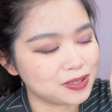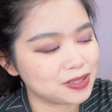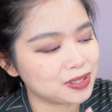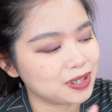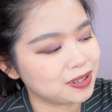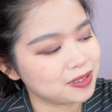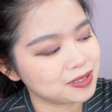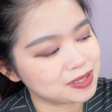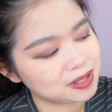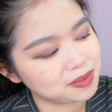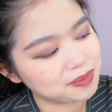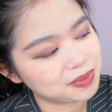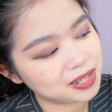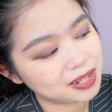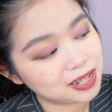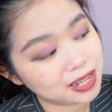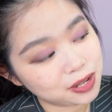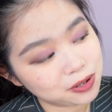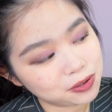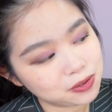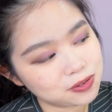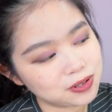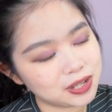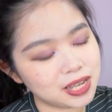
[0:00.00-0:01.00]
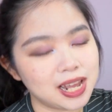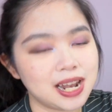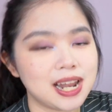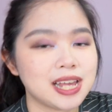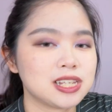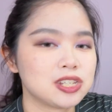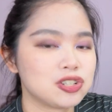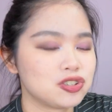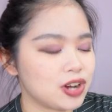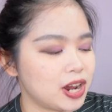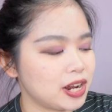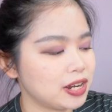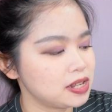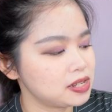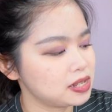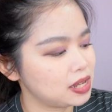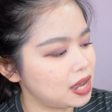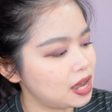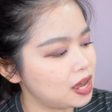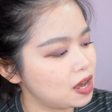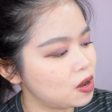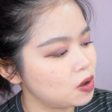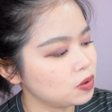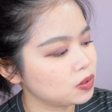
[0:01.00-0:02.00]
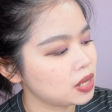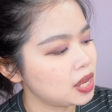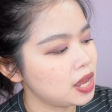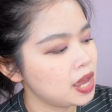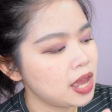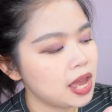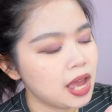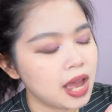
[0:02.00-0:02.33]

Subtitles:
so I was a bit like, oh, okay, let's try this out.